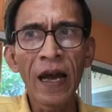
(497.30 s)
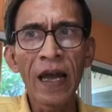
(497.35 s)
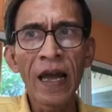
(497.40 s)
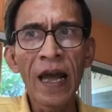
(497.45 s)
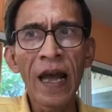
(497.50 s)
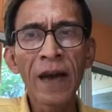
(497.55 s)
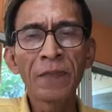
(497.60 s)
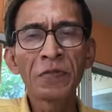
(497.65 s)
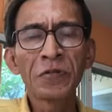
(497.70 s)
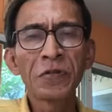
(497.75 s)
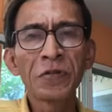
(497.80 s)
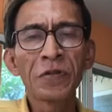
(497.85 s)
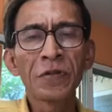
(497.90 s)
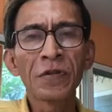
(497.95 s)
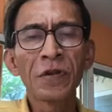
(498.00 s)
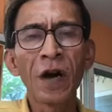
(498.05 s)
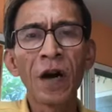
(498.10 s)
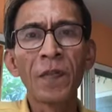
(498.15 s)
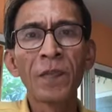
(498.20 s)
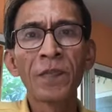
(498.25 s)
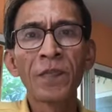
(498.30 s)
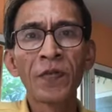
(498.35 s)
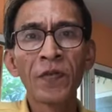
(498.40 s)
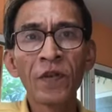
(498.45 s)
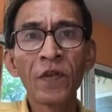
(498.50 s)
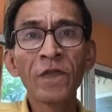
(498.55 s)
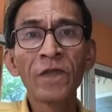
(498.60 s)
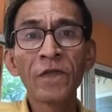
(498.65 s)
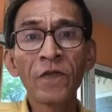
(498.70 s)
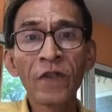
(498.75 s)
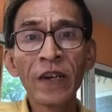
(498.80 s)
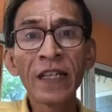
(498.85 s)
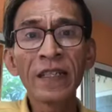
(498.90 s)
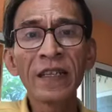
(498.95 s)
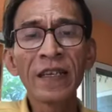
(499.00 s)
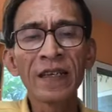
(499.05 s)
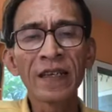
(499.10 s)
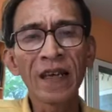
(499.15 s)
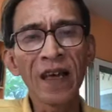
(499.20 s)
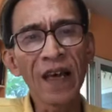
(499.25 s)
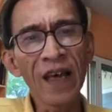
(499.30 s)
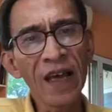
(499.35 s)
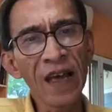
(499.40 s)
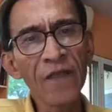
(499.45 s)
I have to proofreading